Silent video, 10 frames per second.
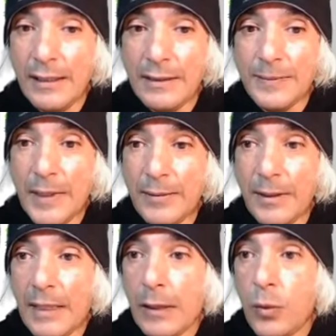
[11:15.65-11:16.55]
he's
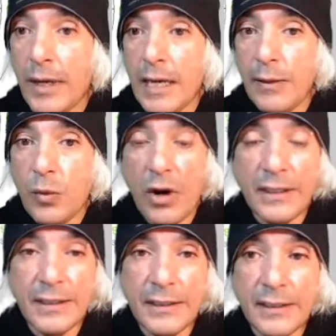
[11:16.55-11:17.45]
probably like when I
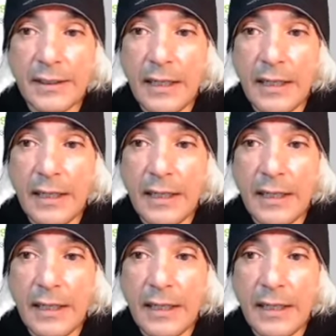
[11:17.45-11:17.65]
watched,